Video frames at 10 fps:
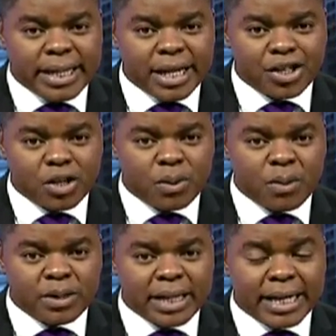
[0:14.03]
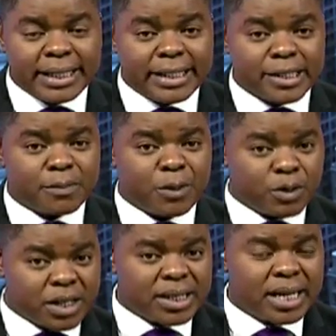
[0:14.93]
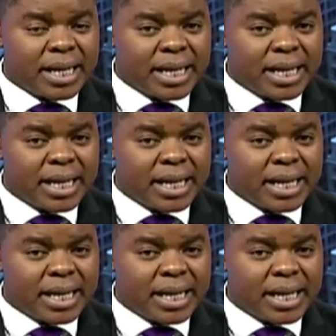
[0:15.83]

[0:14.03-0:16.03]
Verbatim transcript: the election will most likely dispute it.